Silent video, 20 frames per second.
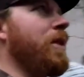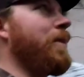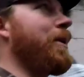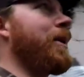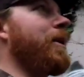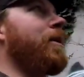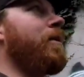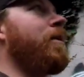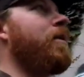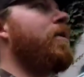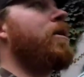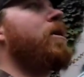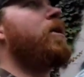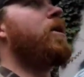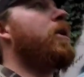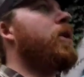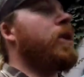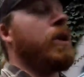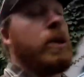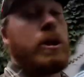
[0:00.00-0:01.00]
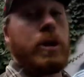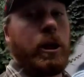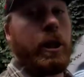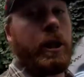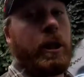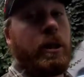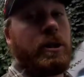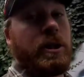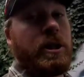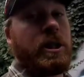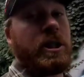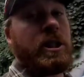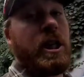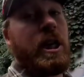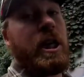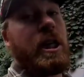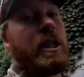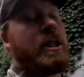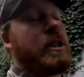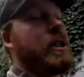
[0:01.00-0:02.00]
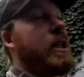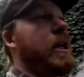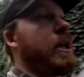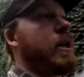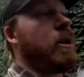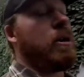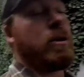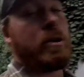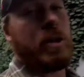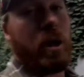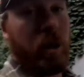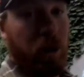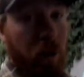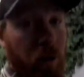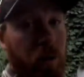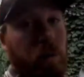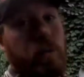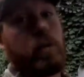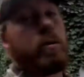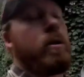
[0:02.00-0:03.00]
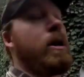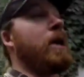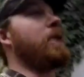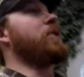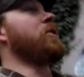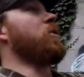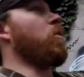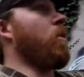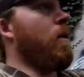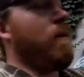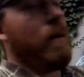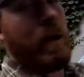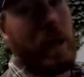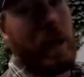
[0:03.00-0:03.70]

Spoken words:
I mean, usually it goes to cities and then it goes on local trains to wherever the